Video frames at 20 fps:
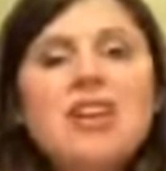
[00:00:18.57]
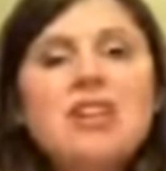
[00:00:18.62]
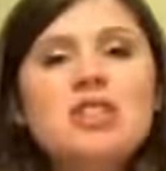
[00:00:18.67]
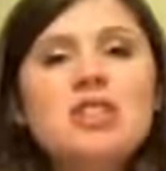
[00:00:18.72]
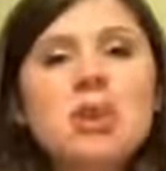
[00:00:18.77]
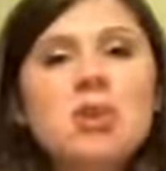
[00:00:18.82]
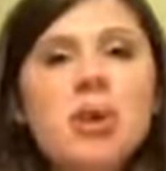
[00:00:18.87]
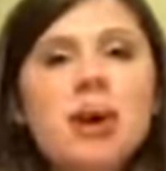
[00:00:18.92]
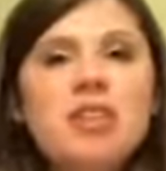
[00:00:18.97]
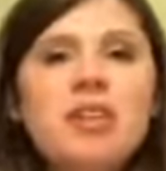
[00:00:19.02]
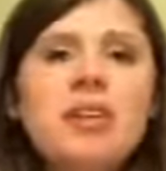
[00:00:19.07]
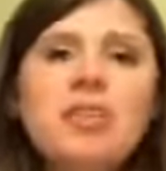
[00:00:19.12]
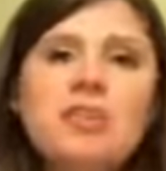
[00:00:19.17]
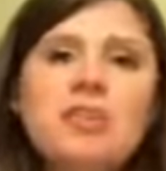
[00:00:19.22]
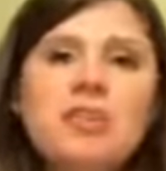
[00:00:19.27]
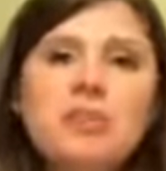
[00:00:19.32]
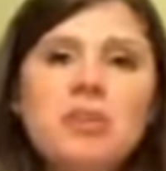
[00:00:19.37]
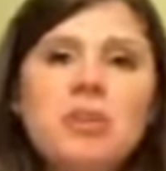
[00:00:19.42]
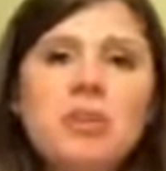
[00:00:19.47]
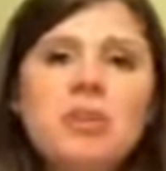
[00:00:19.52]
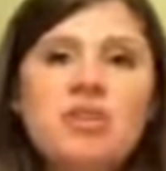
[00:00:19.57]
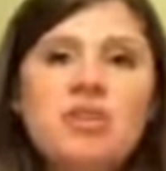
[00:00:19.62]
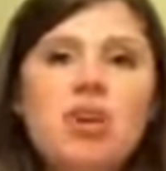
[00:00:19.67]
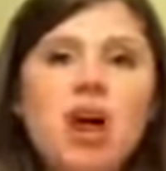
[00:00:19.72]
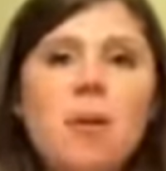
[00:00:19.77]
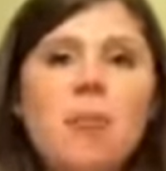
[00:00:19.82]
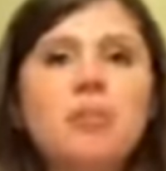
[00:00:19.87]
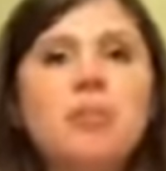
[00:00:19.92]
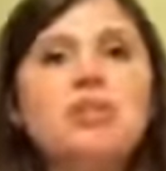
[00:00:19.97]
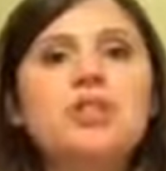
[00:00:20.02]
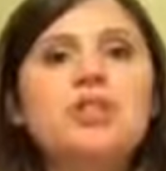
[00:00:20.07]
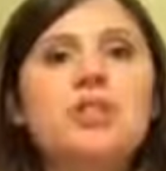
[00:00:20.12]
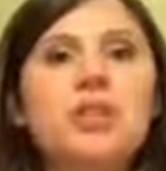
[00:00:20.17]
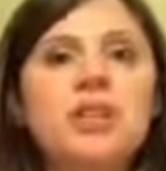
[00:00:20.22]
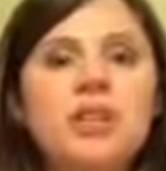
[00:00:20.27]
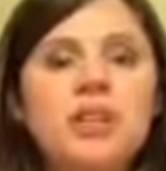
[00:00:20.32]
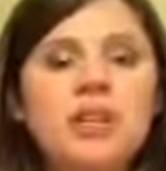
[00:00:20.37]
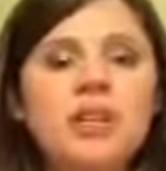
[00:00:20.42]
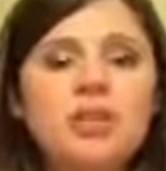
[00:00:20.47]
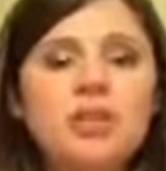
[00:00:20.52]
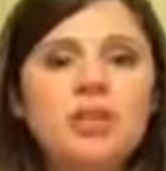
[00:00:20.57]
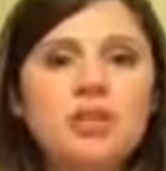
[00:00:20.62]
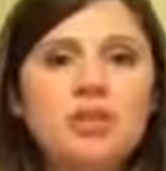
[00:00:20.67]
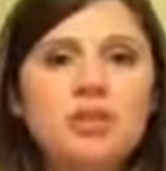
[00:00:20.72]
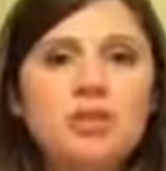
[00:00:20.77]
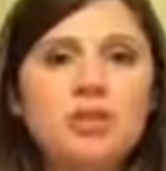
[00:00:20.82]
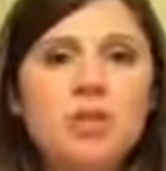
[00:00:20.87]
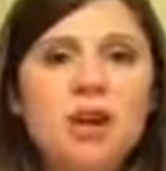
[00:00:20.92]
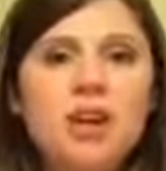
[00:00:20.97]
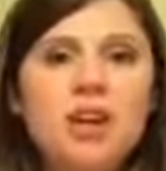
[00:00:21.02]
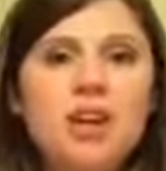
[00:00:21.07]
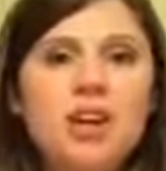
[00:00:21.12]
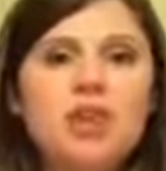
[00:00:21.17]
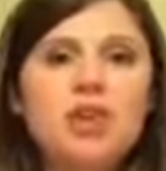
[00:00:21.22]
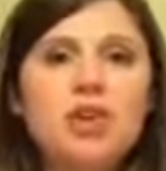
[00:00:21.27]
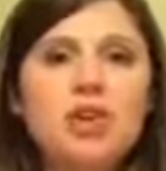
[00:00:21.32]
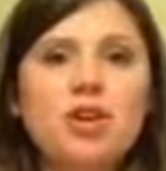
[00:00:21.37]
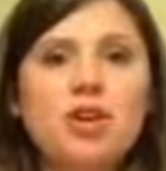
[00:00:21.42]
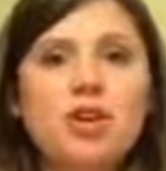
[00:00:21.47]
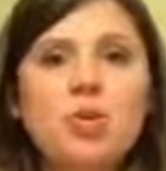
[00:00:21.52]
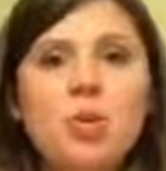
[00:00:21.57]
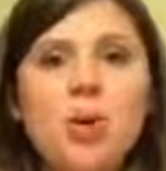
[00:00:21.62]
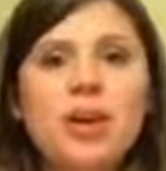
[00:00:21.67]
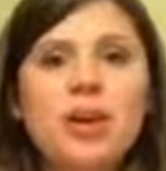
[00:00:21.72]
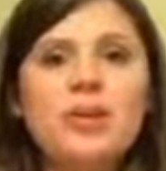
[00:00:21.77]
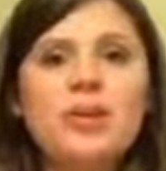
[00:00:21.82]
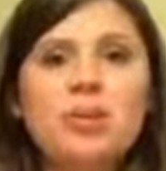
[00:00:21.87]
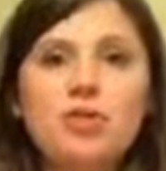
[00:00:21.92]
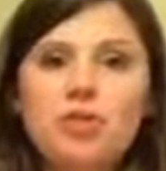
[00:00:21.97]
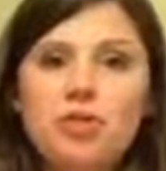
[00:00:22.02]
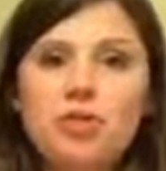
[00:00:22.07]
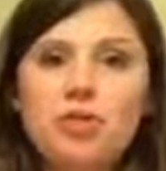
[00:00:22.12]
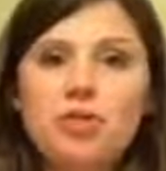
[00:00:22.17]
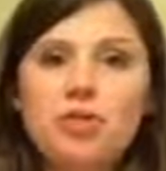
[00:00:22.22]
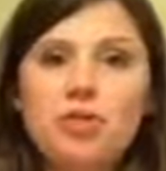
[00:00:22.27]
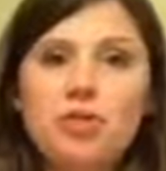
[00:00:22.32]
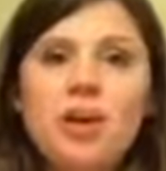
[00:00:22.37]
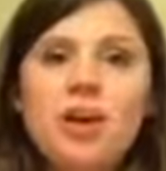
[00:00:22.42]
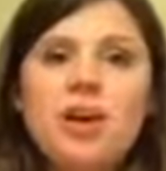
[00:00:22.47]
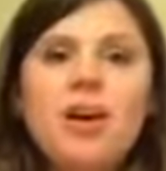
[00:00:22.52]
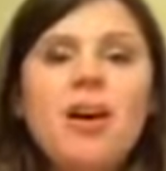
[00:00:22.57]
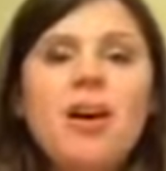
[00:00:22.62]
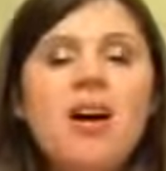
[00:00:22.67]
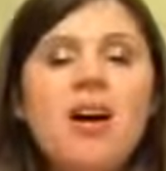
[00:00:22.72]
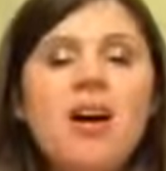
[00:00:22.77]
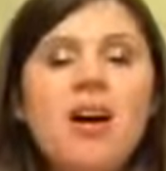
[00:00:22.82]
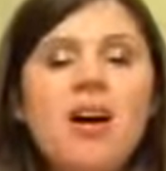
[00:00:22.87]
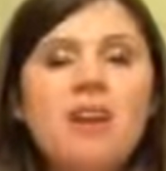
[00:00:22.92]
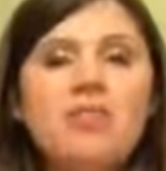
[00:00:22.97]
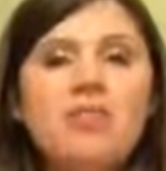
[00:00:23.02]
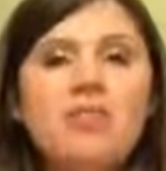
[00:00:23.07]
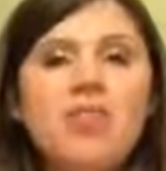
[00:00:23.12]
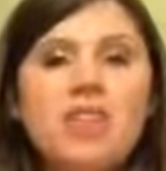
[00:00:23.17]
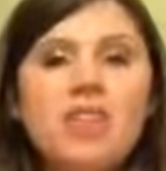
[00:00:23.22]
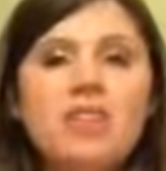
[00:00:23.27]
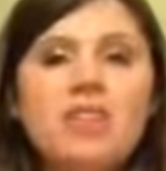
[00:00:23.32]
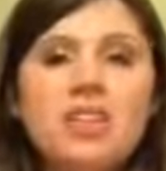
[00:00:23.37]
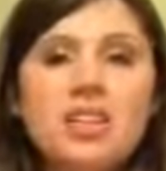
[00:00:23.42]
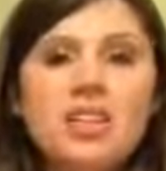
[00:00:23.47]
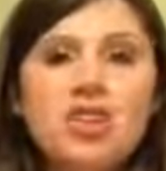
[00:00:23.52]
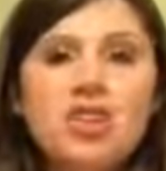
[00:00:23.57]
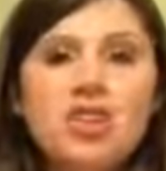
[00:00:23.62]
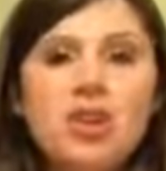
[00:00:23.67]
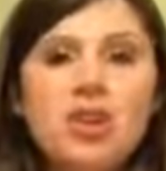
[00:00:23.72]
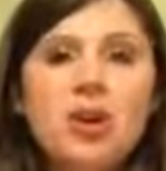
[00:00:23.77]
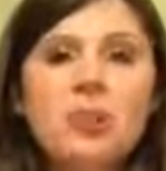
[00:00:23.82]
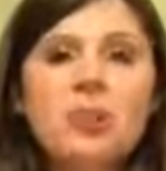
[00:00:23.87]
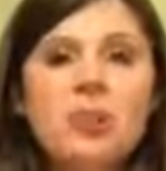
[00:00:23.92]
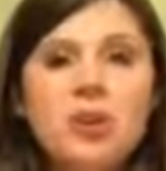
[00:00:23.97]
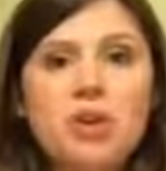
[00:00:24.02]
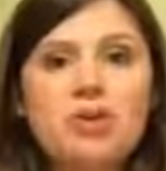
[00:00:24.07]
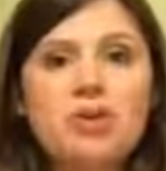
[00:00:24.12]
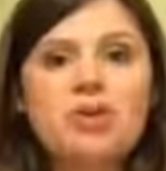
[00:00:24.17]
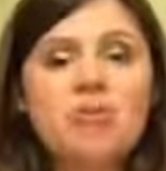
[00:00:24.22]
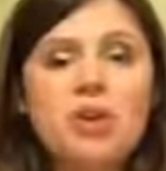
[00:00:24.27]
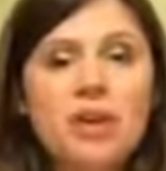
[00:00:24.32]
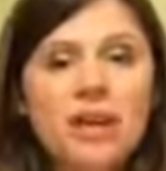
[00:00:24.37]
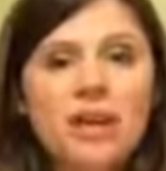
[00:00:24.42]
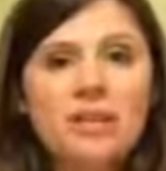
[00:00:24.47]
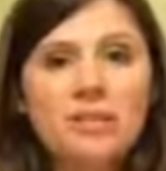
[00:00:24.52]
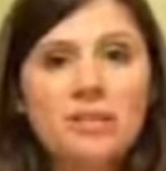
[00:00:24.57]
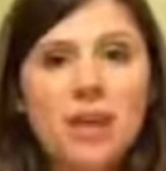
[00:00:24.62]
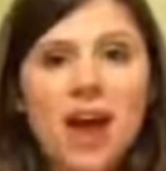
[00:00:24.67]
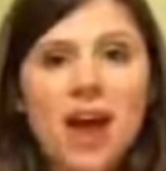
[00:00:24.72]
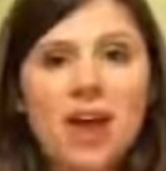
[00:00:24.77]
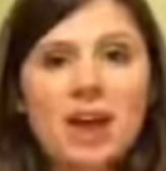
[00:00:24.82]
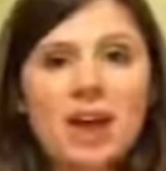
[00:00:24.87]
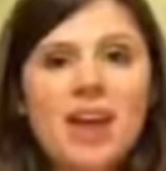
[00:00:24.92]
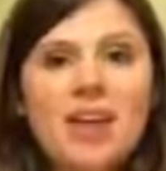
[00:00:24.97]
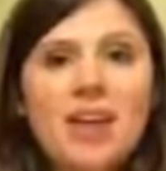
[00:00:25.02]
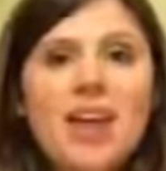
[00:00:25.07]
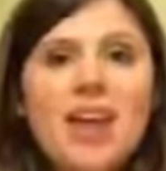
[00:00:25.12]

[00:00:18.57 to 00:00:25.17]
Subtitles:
So I thought this would be a good opportunity to do another quick review of the SenSura Mio Flex bag